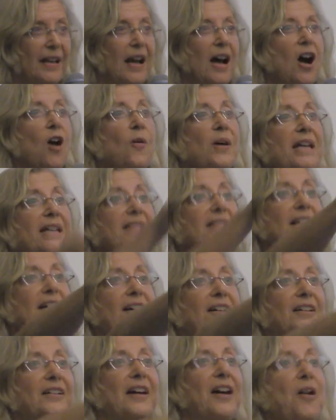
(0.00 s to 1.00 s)
oh, he is
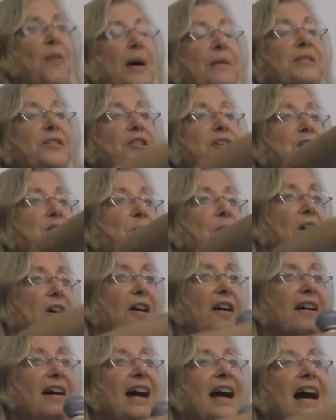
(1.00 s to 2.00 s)
there. Oh, there you
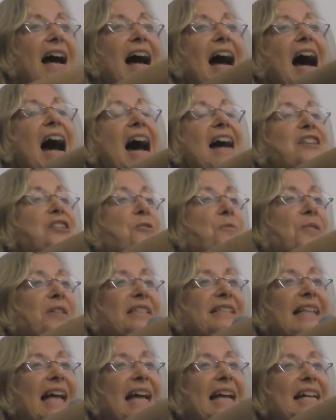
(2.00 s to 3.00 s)
are. I, you were
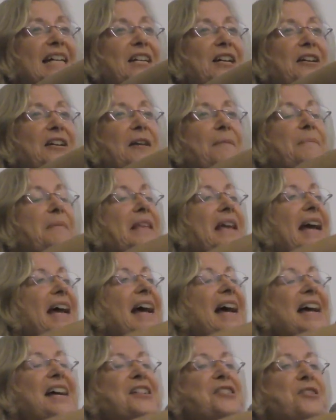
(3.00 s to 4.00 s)
saying good.
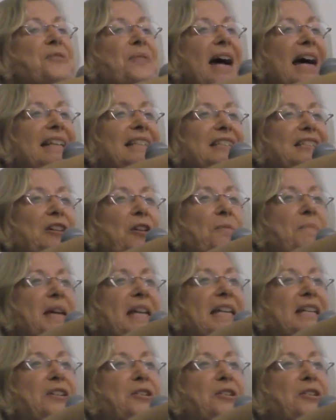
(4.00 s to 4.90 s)
You had so many